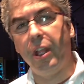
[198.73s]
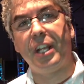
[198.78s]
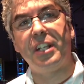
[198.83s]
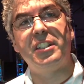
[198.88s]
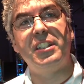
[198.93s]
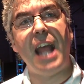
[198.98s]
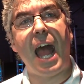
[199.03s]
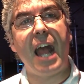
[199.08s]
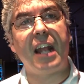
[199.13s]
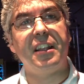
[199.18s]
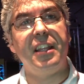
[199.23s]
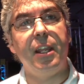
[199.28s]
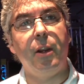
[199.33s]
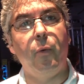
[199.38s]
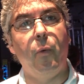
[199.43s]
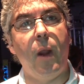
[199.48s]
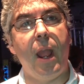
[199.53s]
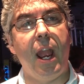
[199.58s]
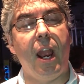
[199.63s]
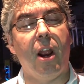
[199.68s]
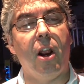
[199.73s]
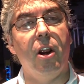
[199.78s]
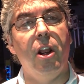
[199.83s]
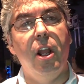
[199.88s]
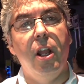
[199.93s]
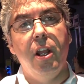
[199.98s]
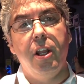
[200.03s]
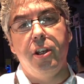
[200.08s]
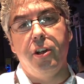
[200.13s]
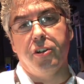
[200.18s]
exactly where
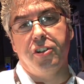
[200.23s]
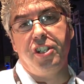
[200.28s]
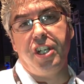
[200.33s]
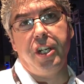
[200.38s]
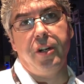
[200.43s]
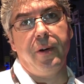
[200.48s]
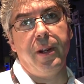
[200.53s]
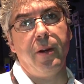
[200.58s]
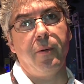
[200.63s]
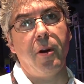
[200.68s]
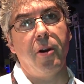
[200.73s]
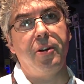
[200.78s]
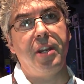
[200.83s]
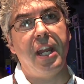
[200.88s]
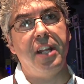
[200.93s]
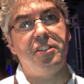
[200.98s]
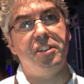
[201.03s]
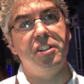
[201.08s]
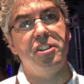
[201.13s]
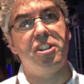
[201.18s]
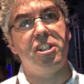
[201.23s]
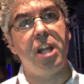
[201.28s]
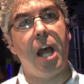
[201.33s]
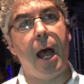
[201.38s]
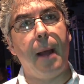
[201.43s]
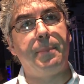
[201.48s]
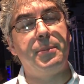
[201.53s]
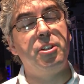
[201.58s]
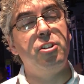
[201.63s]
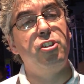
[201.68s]
your scenery rotates and
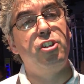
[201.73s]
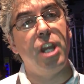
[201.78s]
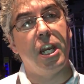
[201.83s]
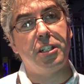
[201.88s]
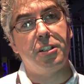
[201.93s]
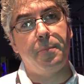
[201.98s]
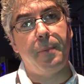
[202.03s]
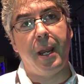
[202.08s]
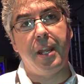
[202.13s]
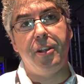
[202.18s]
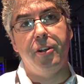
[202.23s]
stops just by